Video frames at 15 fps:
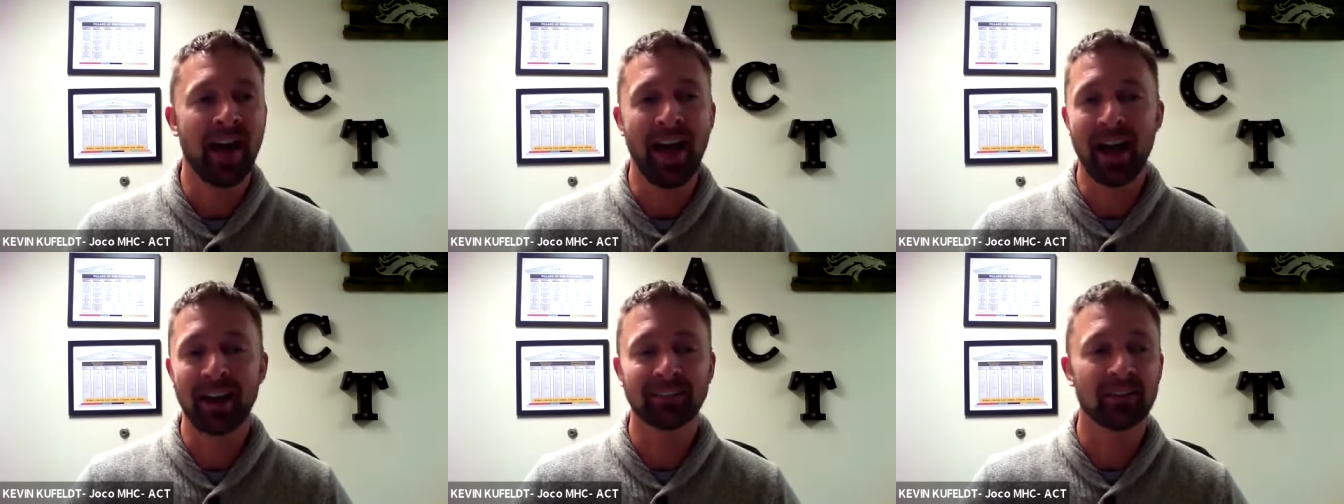
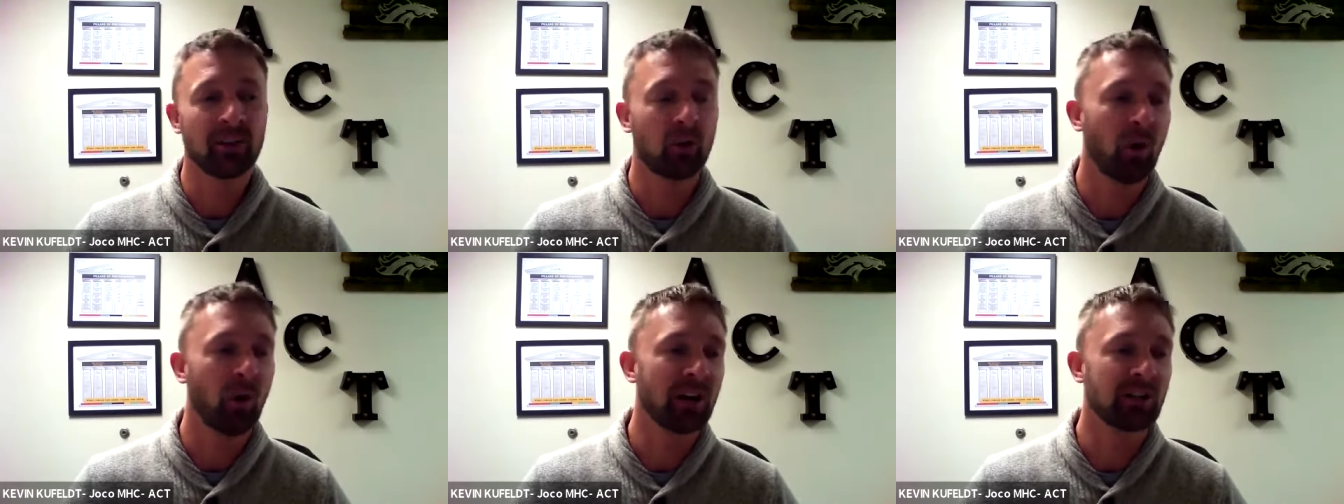asking
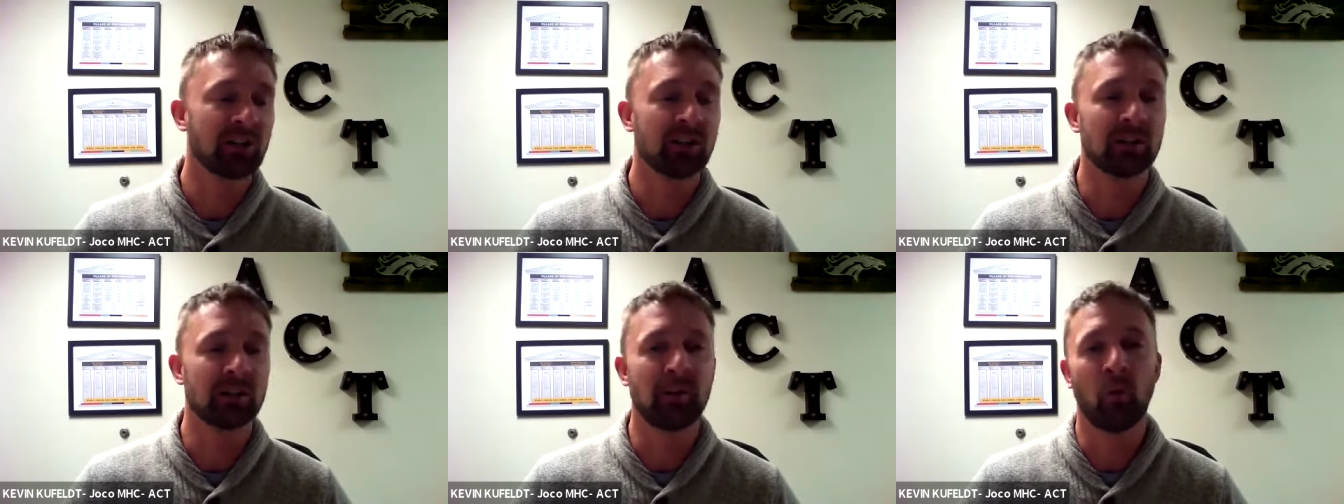
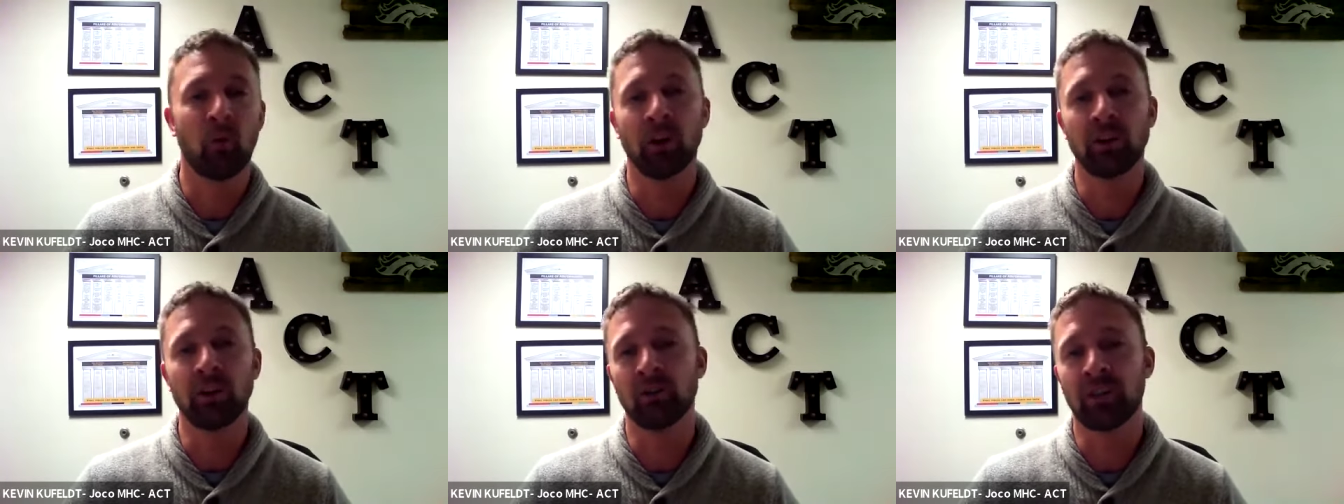questions about
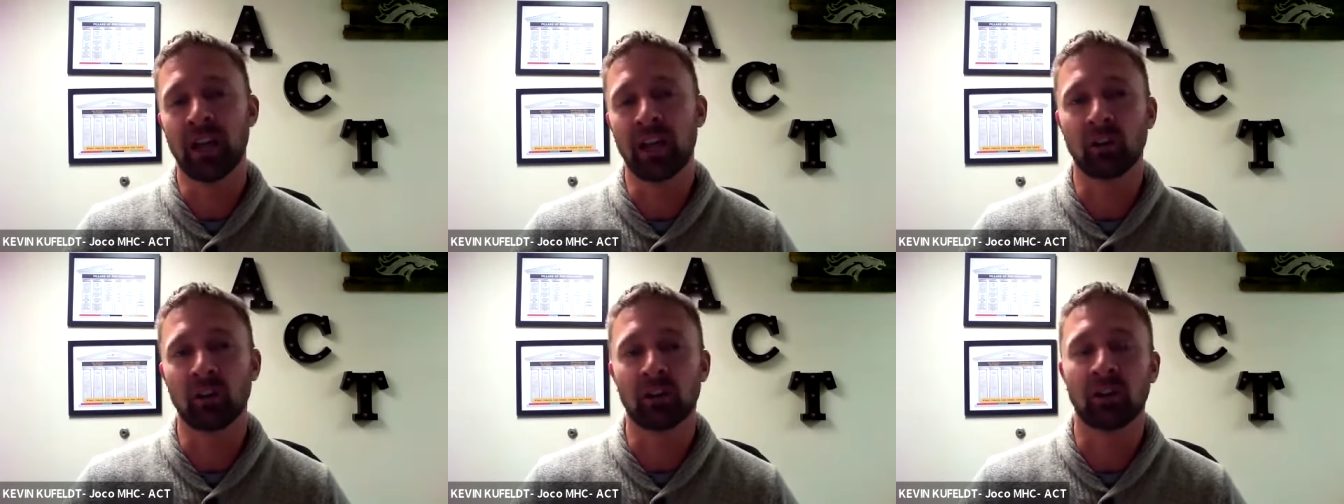what your day
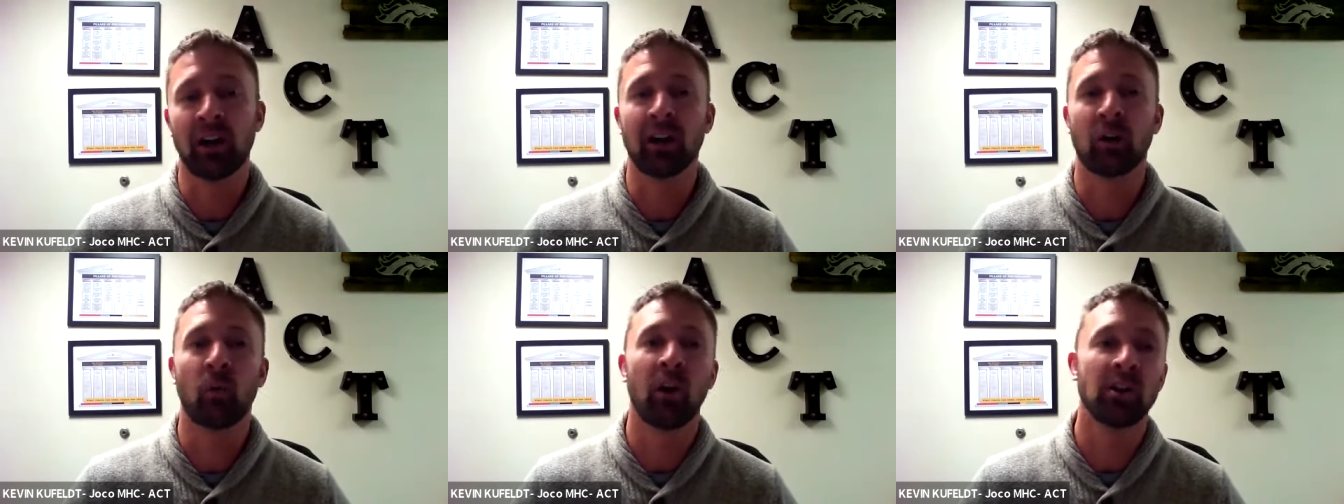looked
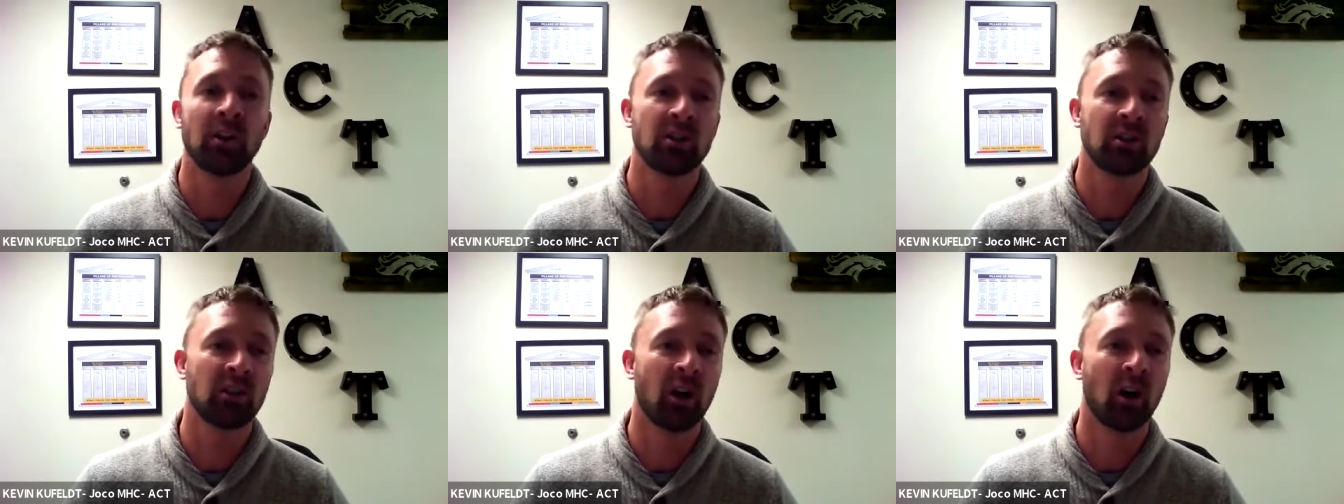like, where'd
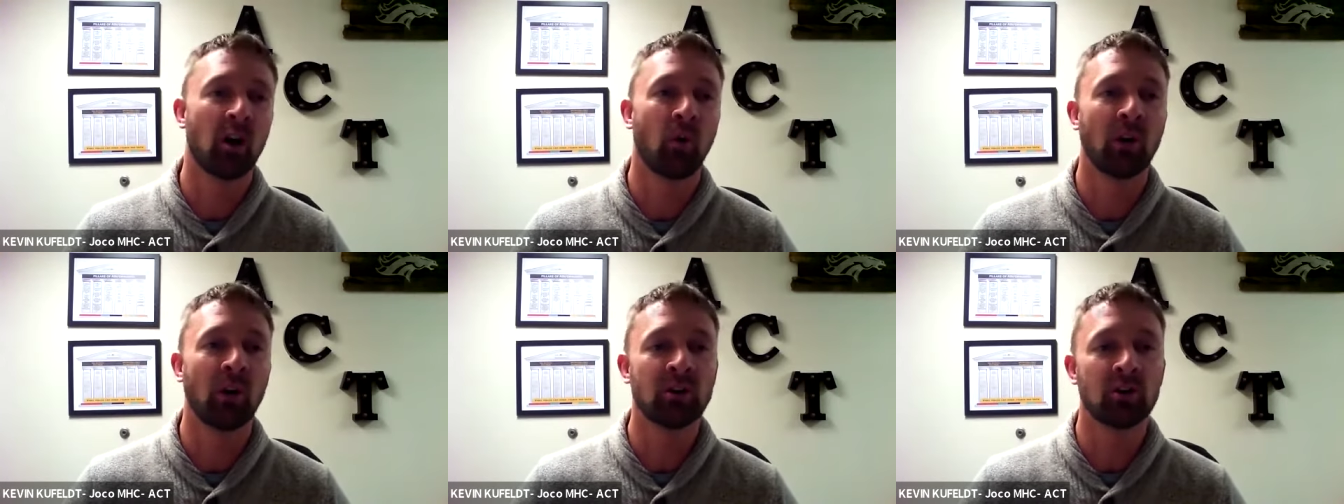you go,
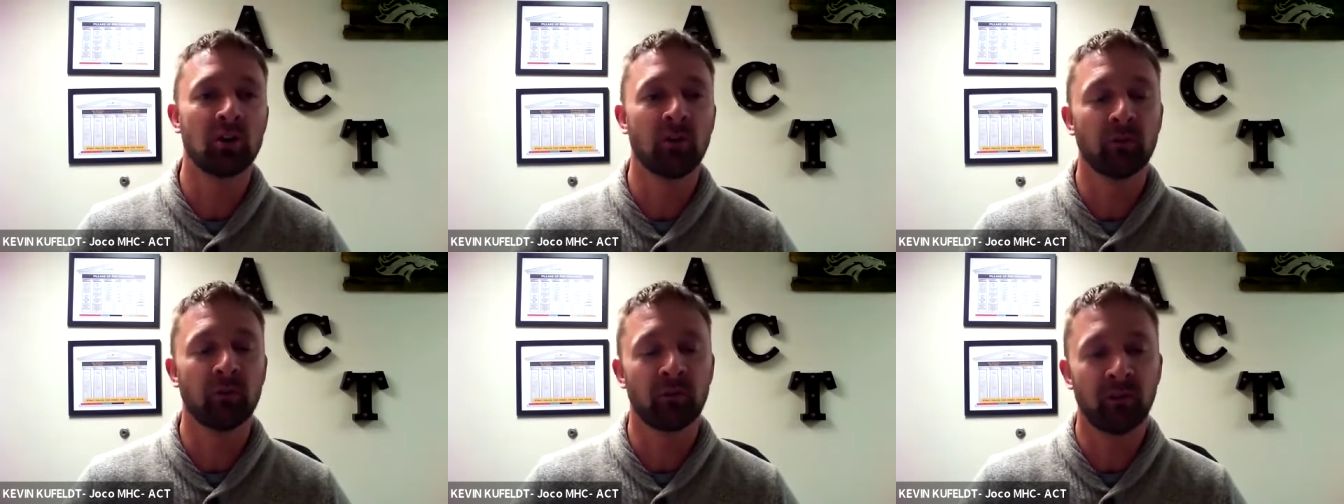what'd you do
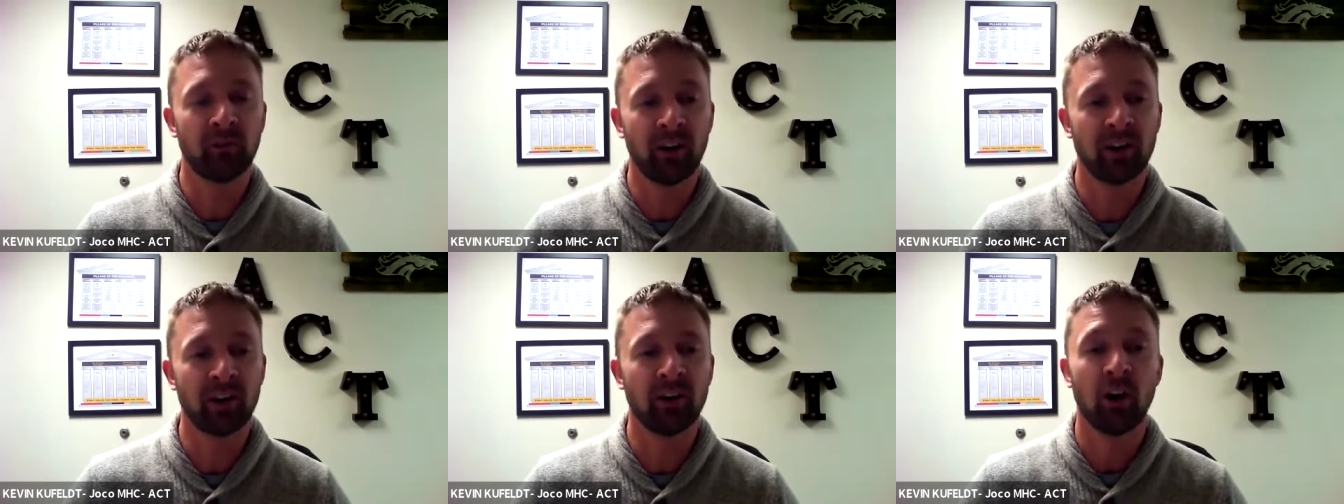for
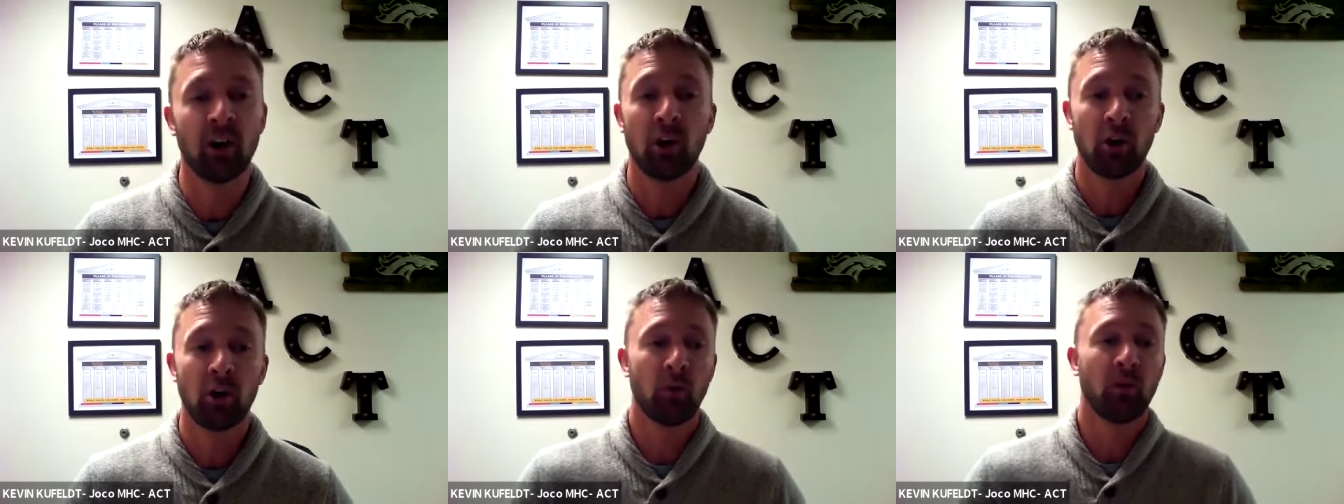fun,
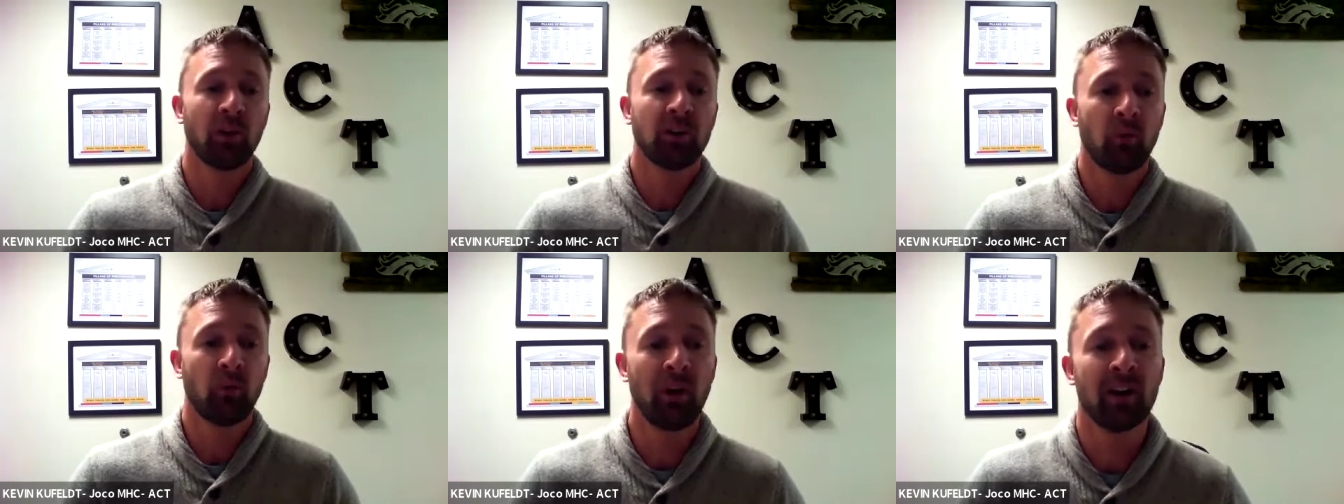who were
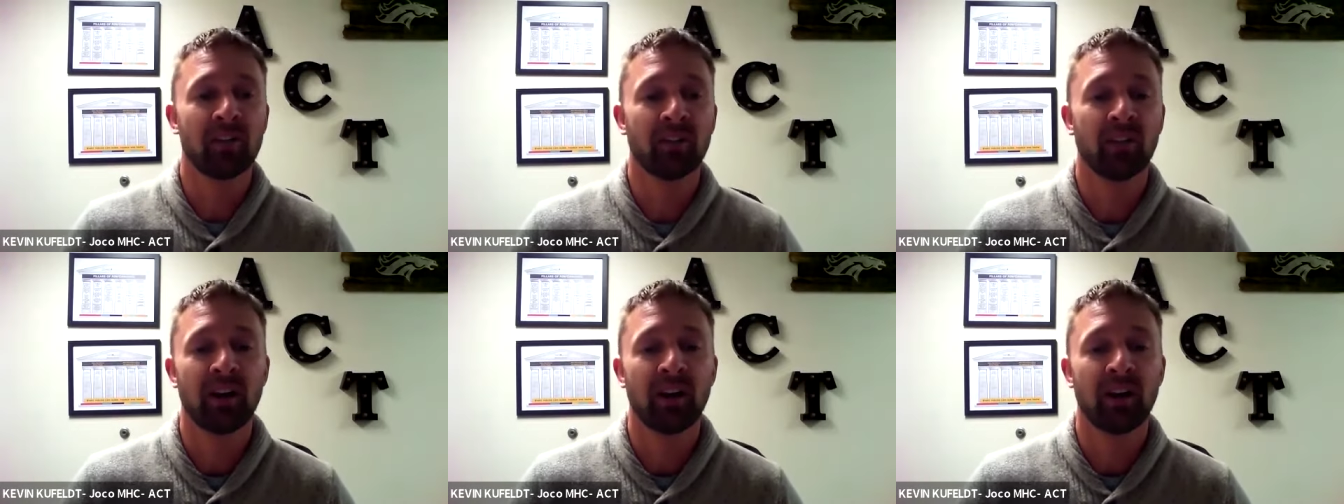you with.